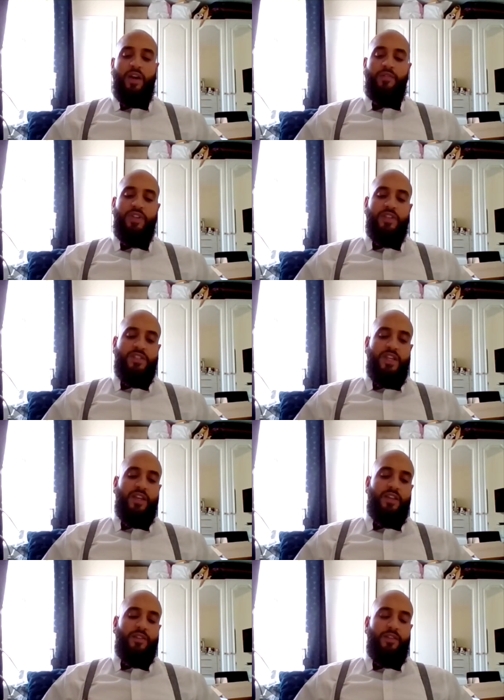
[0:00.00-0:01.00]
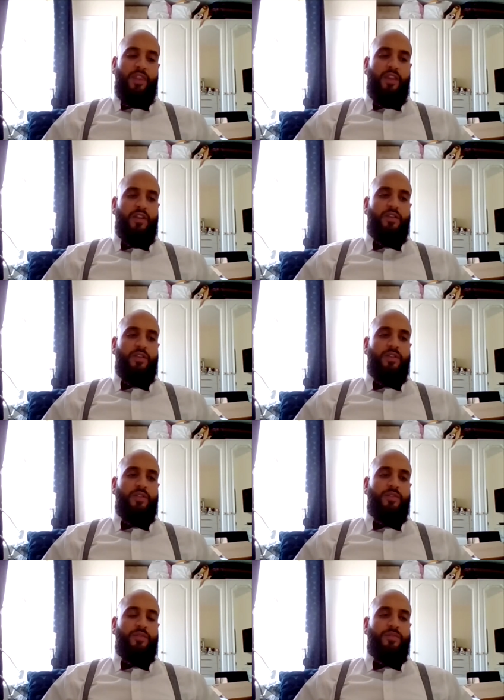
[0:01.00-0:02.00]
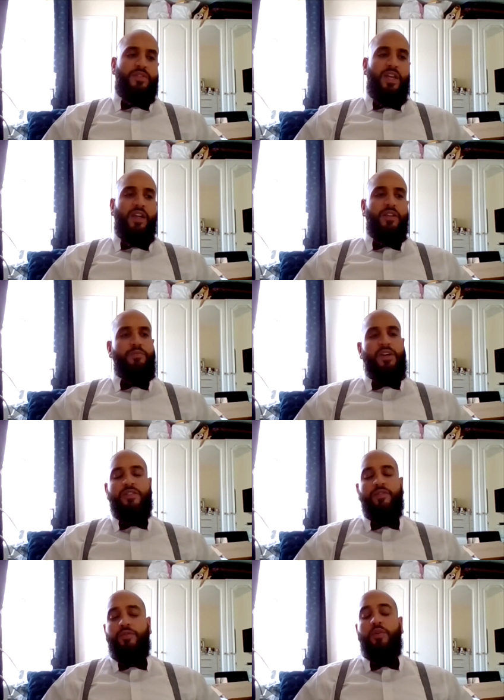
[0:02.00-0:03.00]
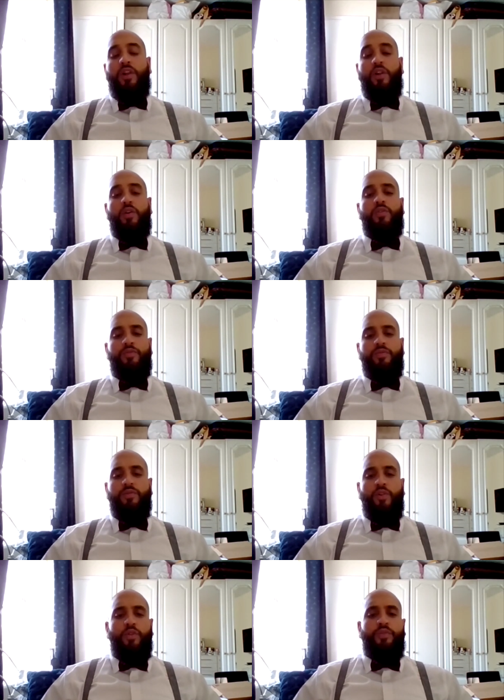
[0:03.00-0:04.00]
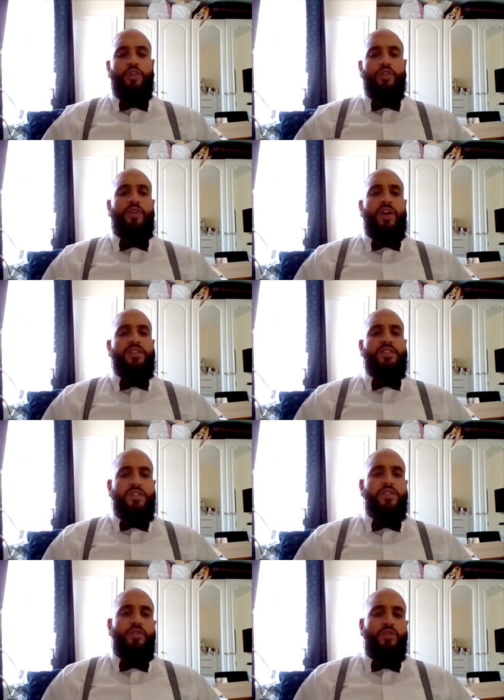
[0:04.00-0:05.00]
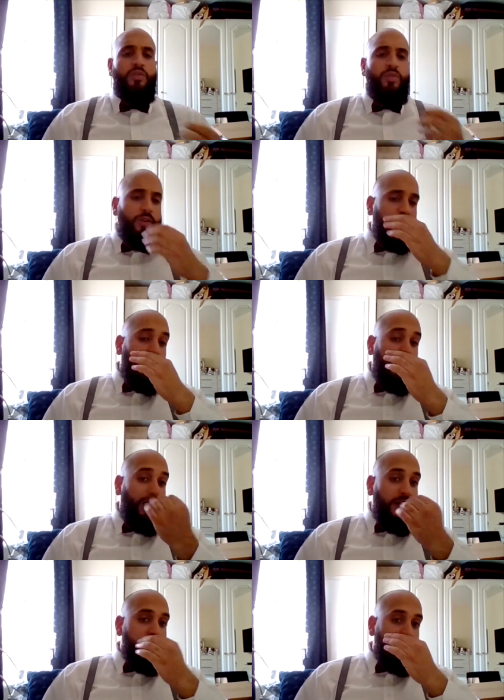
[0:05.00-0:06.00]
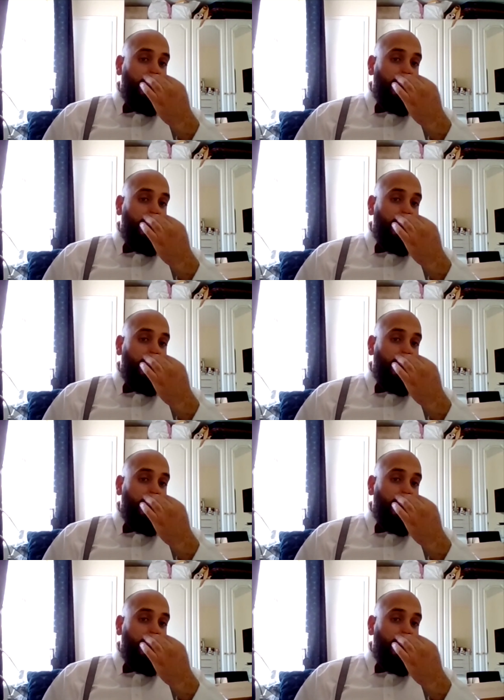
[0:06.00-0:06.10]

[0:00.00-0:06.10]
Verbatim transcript: I think Zhang Zhang's must have fought a lot of orthodox fighters, as you do. Yeah, yeah as do.